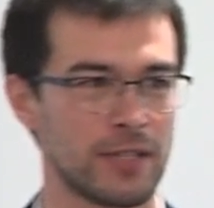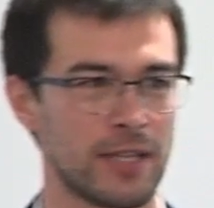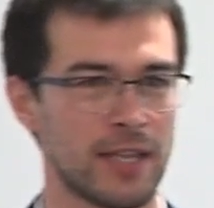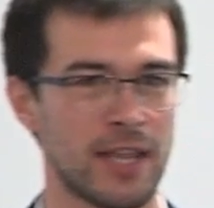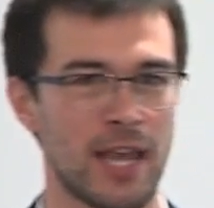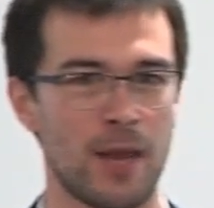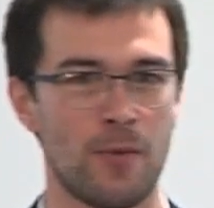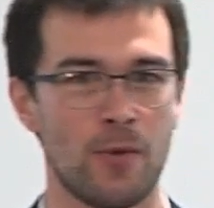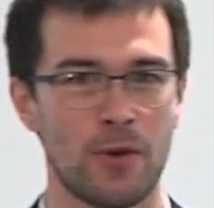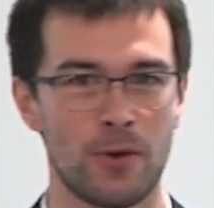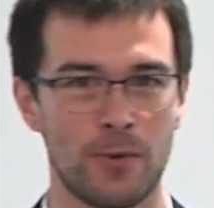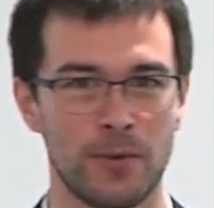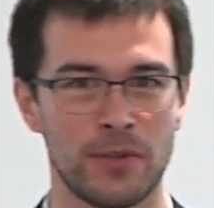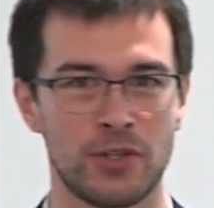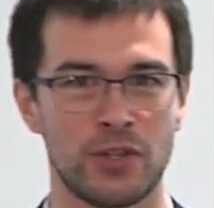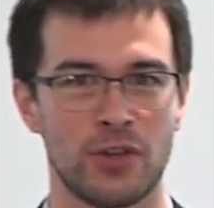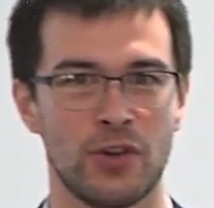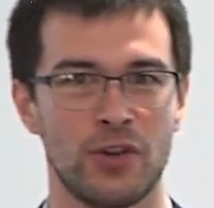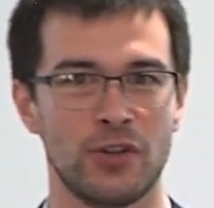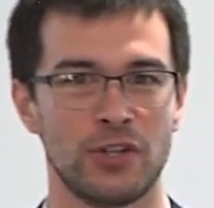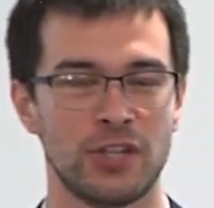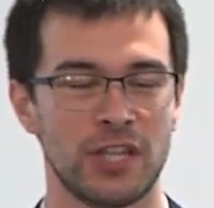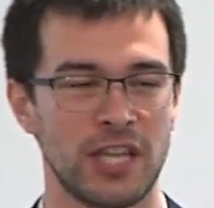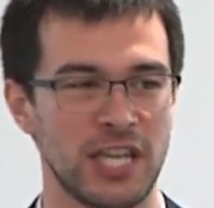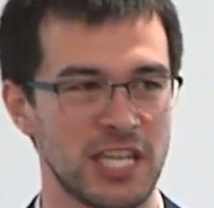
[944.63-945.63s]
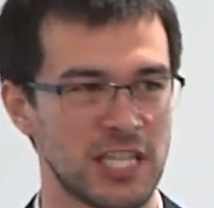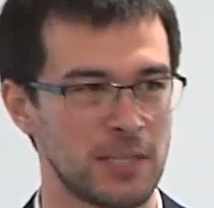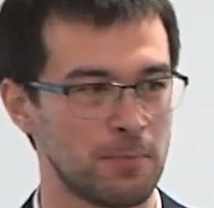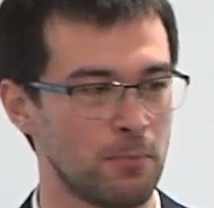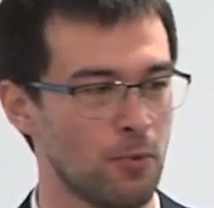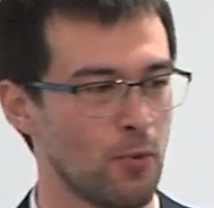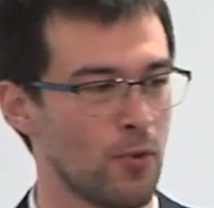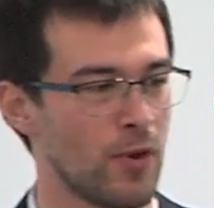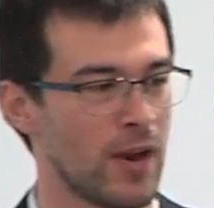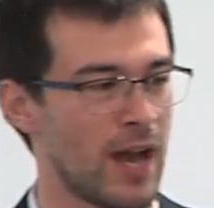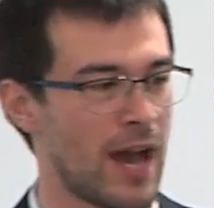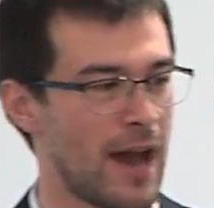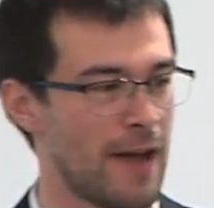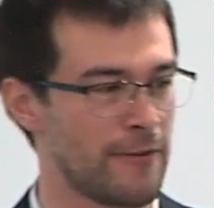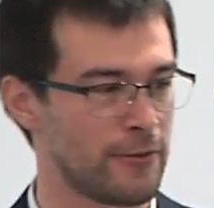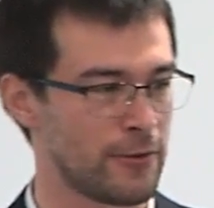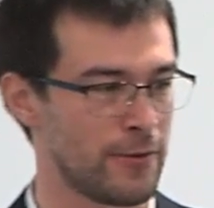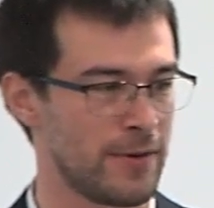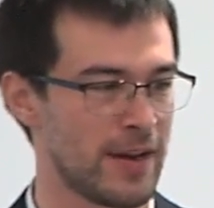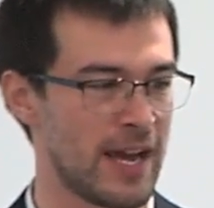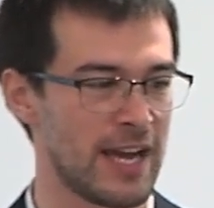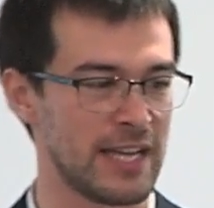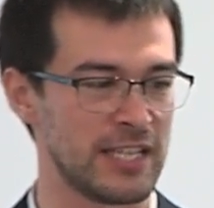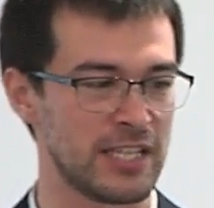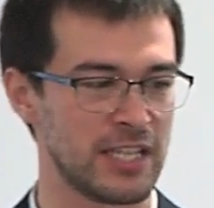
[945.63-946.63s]
So they want to return to their sport
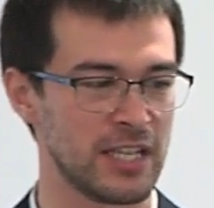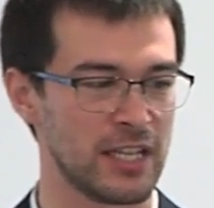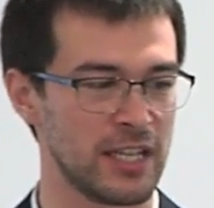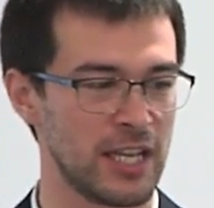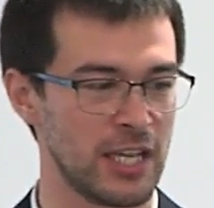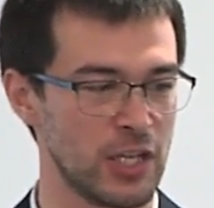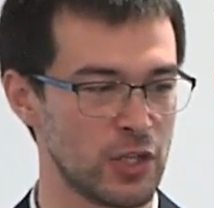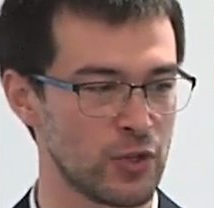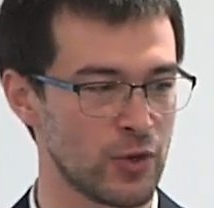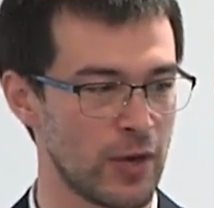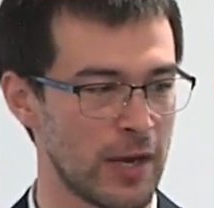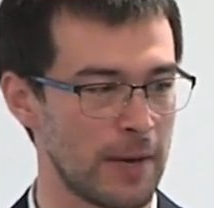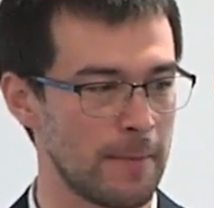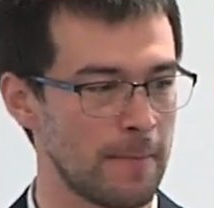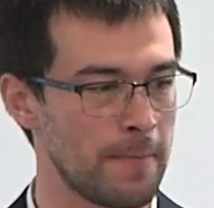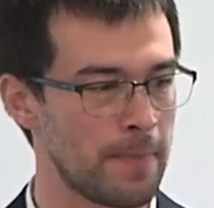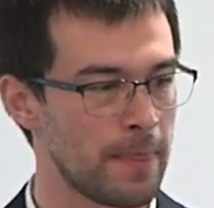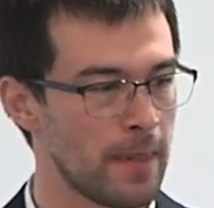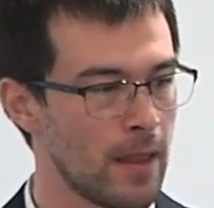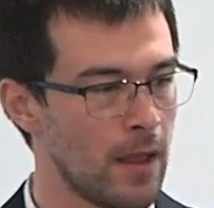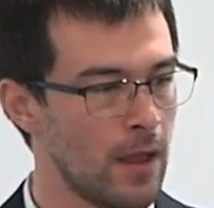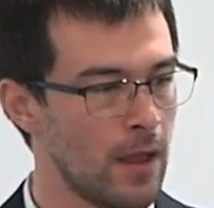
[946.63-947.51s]
after an ACL injury.